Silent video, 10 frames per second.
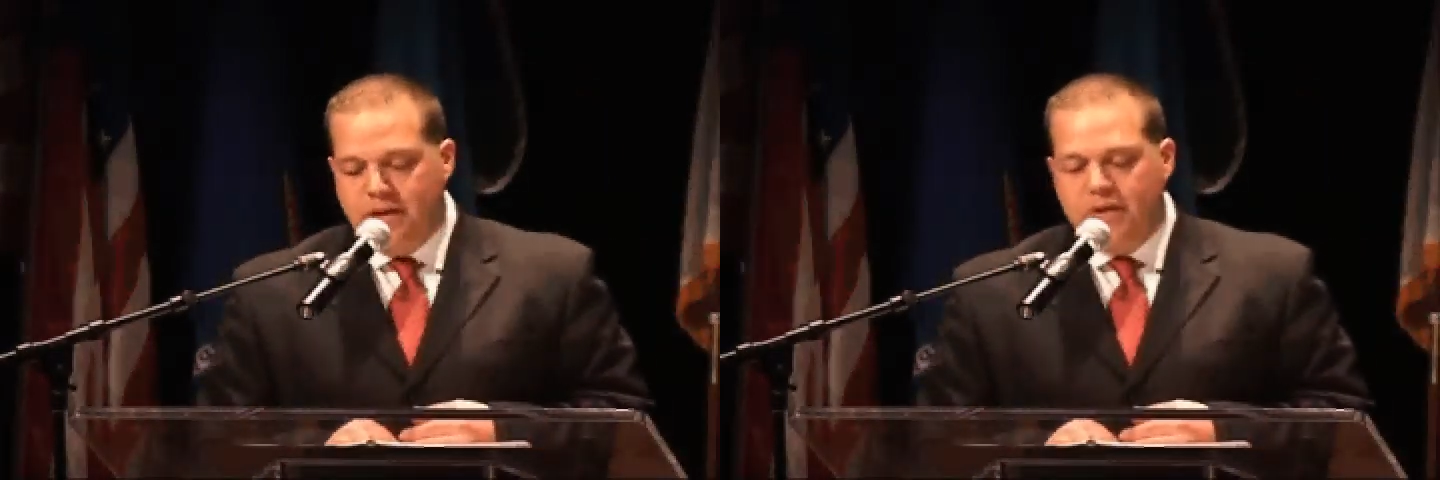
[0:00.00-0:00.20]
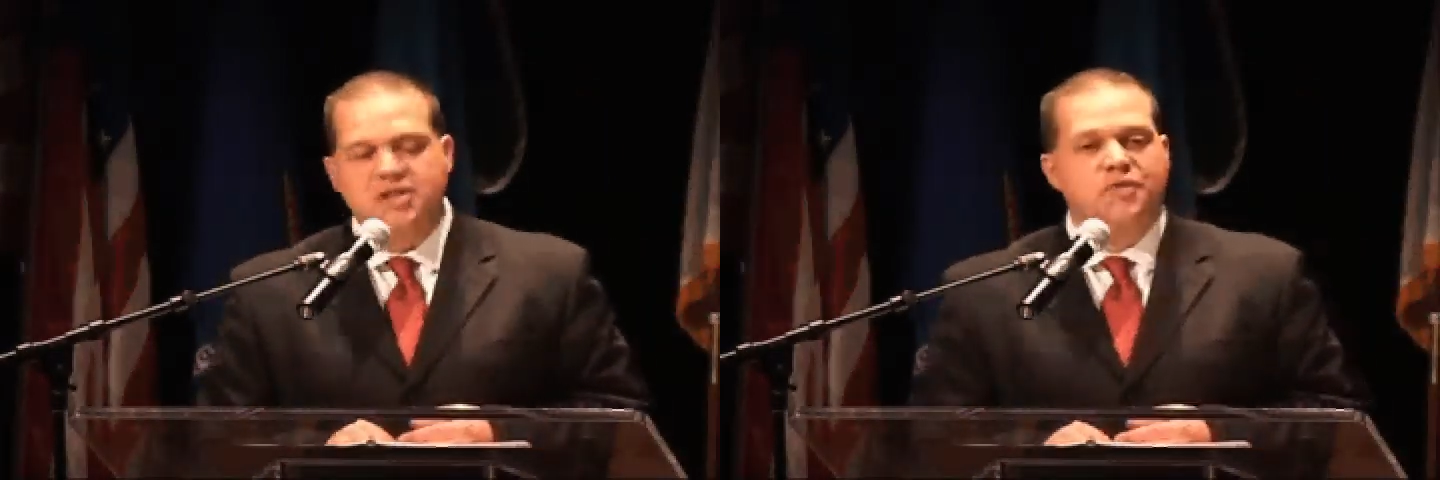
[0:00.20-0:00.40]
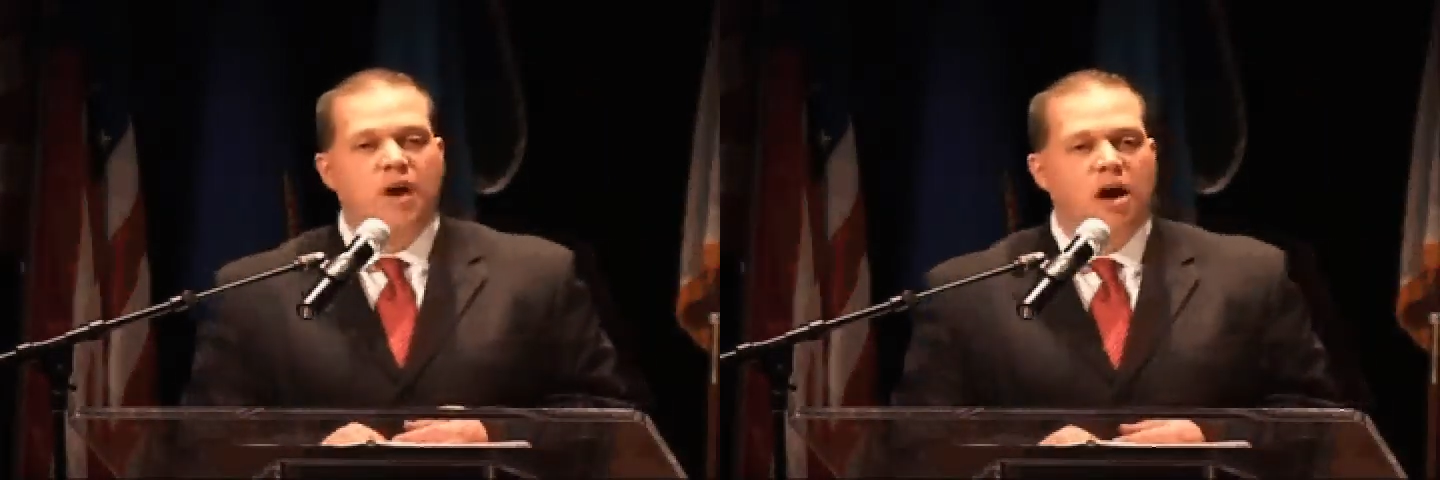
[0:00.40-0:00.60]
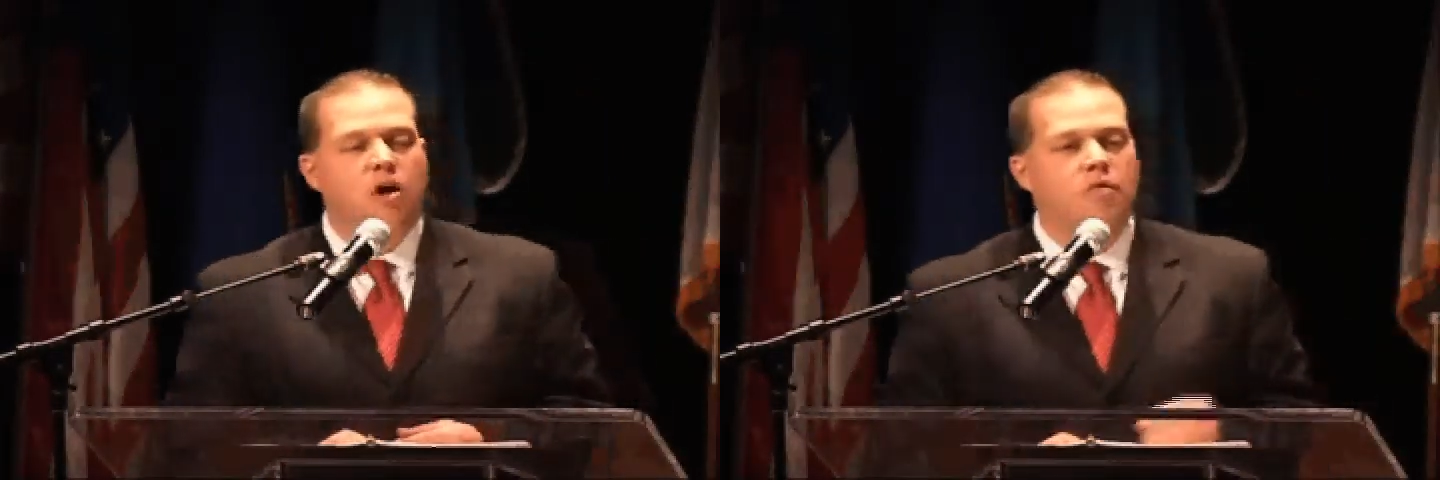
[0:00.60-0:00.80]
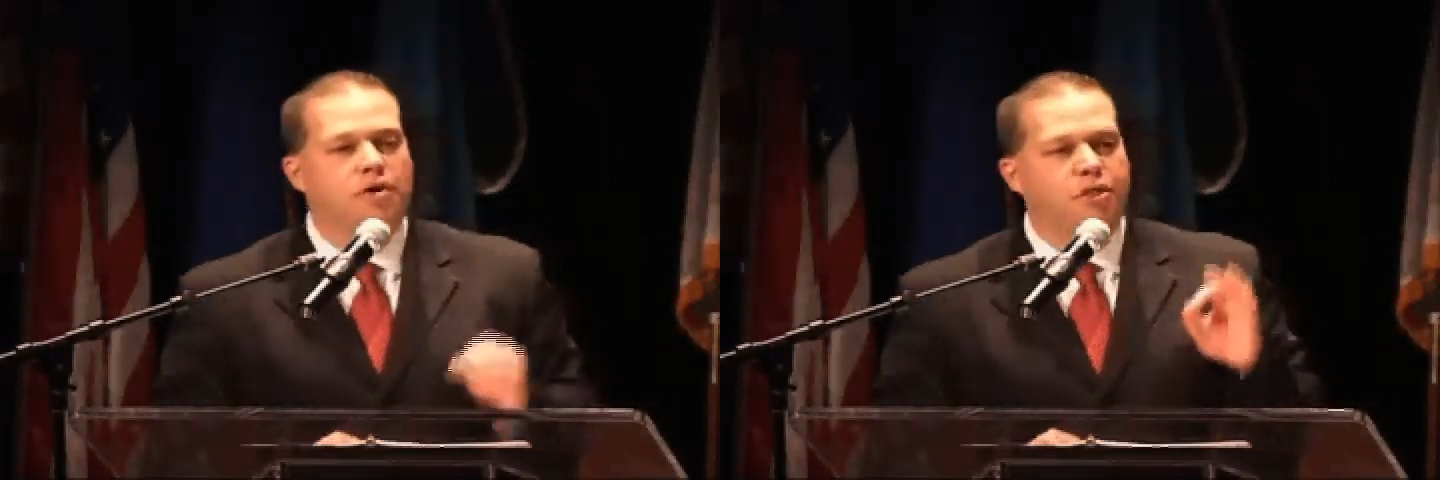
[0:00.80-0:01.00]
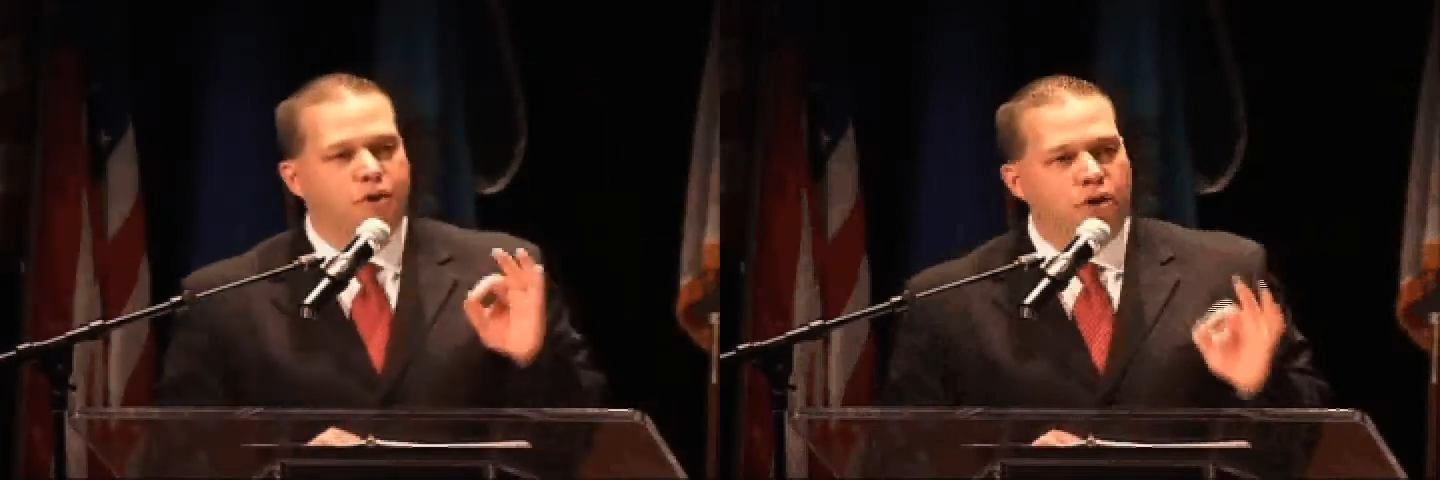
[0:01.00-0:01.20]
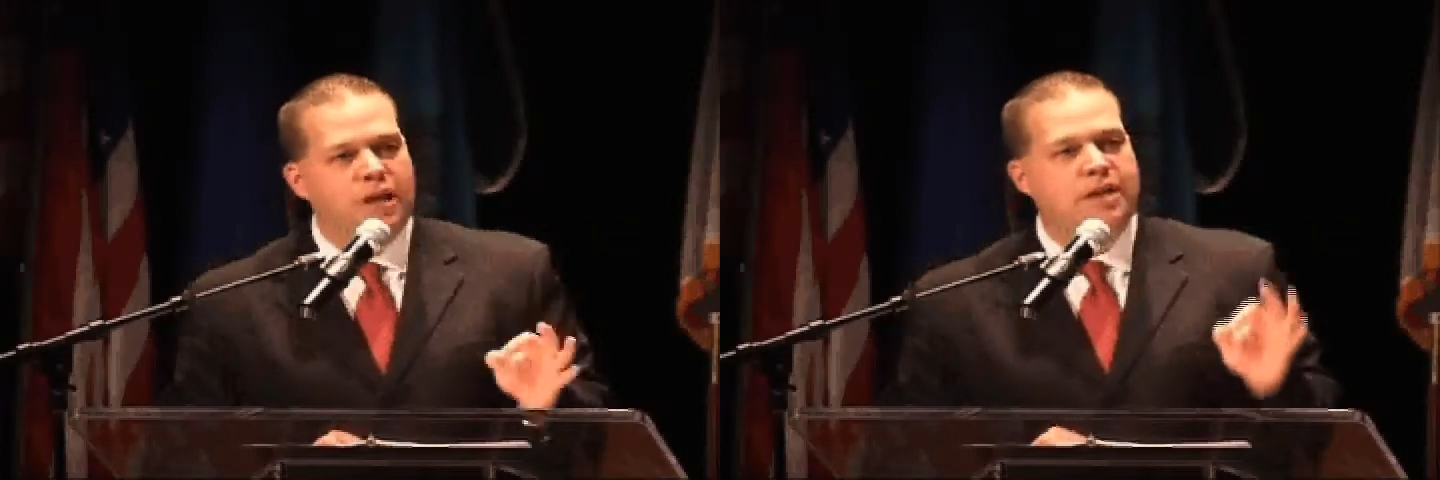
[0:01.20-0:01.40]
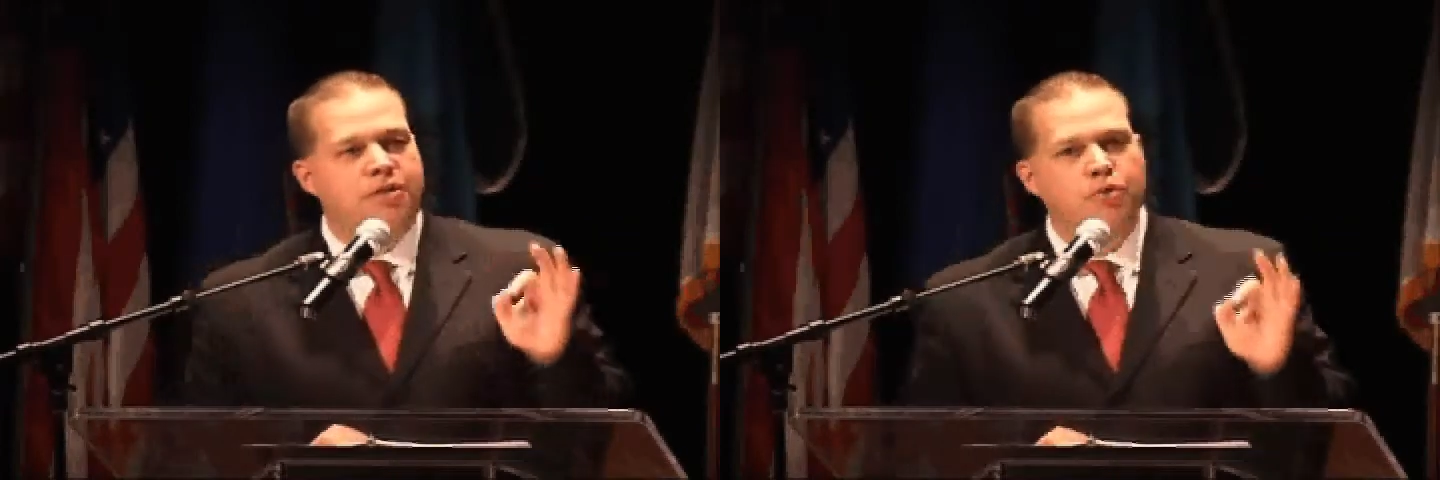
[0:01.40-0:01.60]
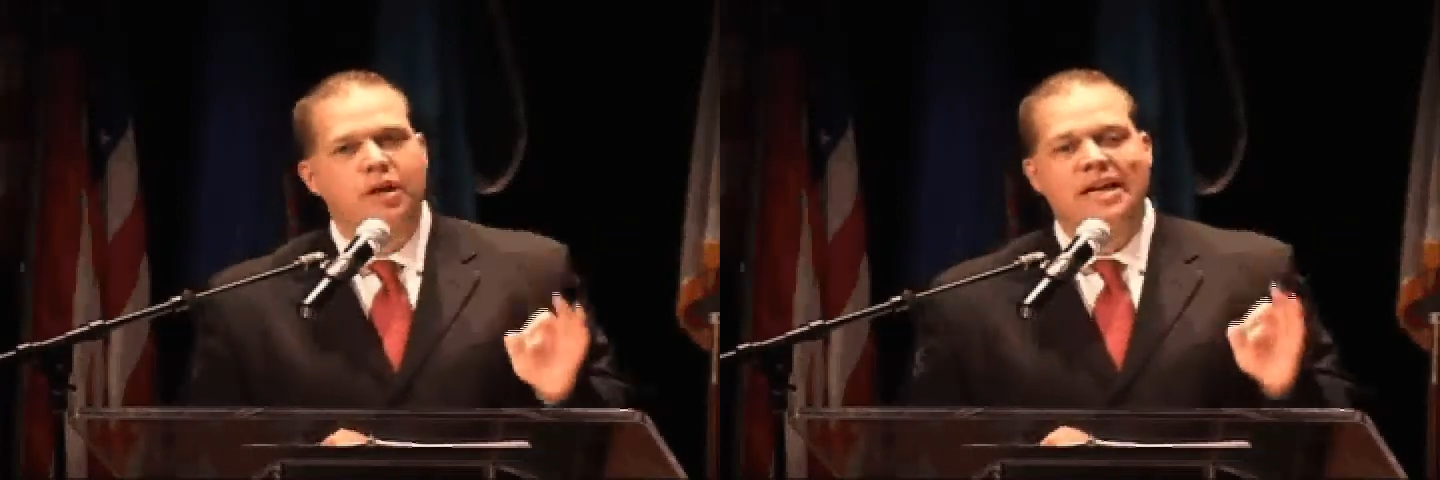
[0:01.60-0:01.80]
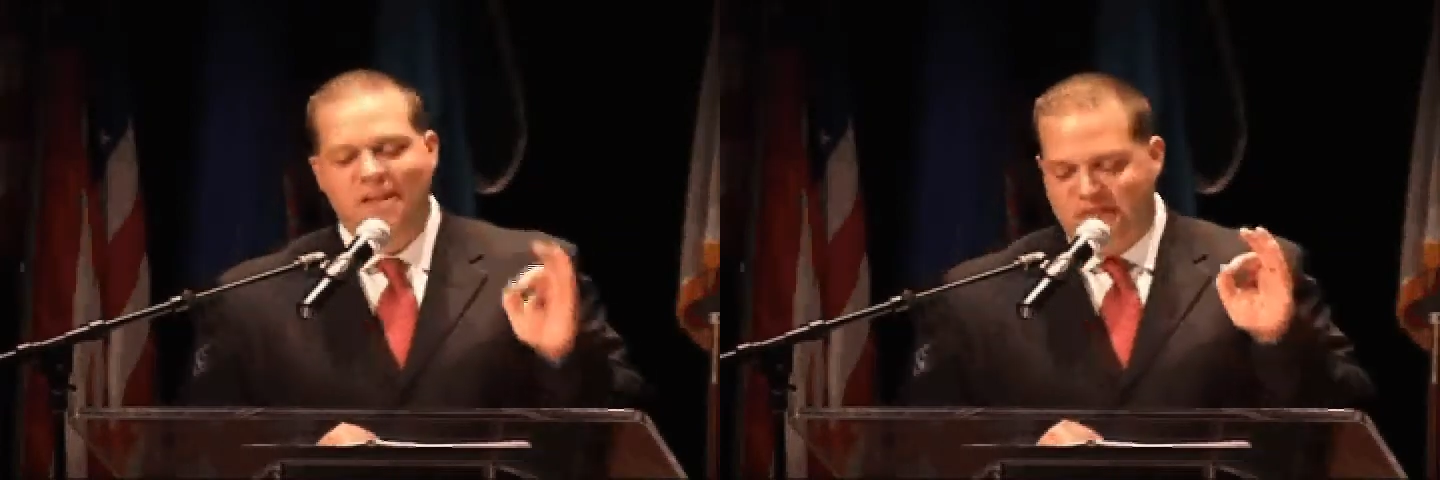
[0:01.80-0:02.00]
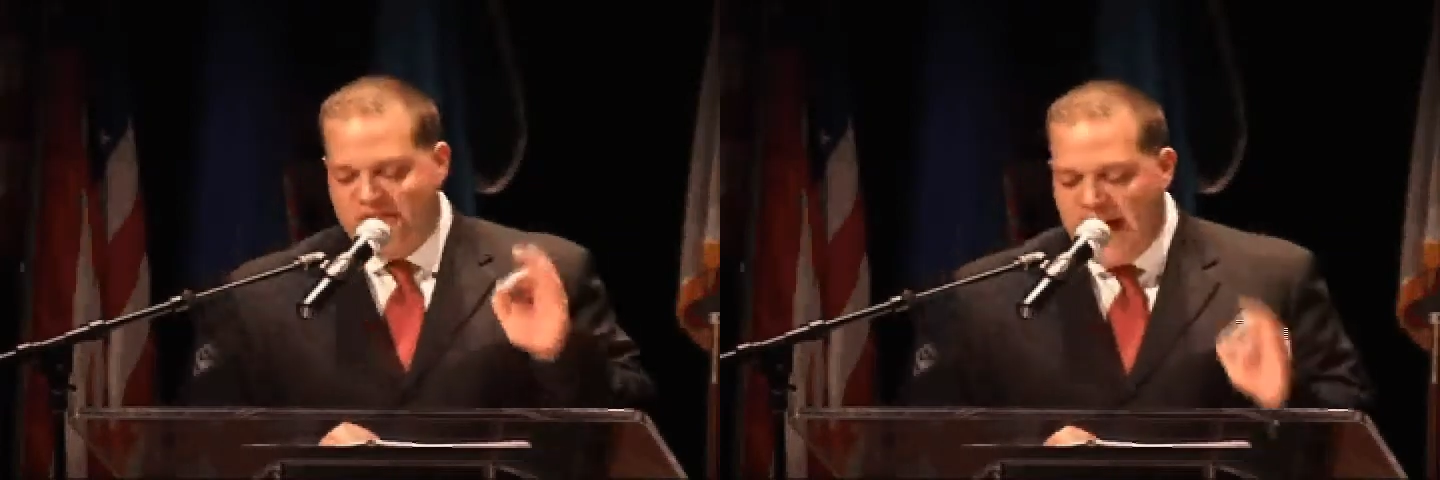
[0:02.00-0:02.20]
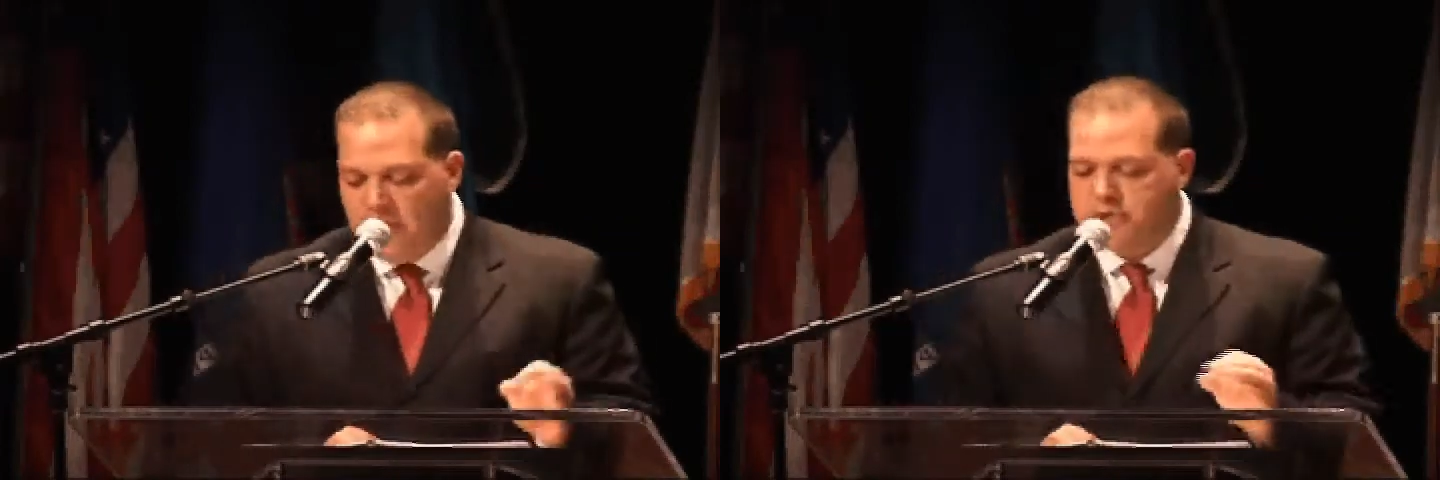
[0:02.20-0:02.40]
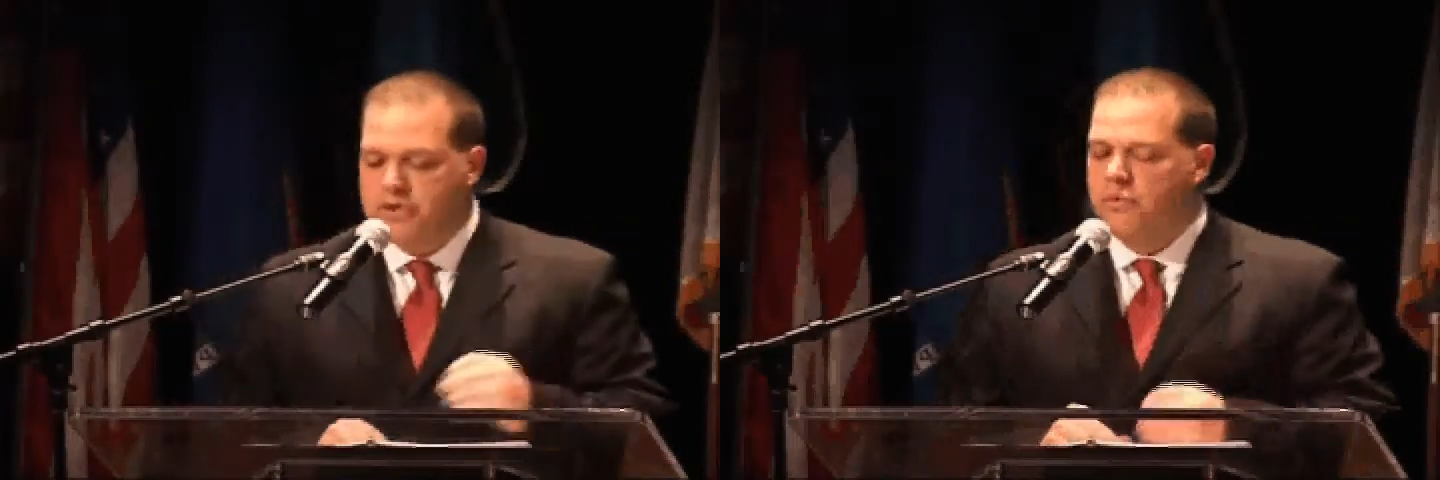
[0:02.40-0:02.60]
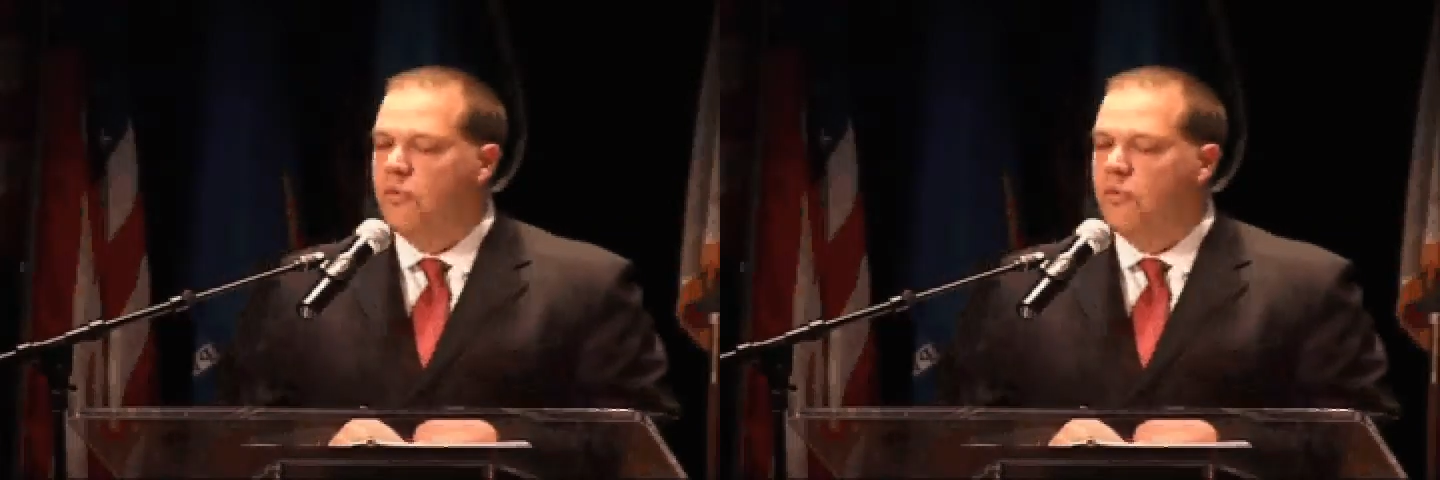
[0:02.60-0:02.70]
Thus far, over 33,000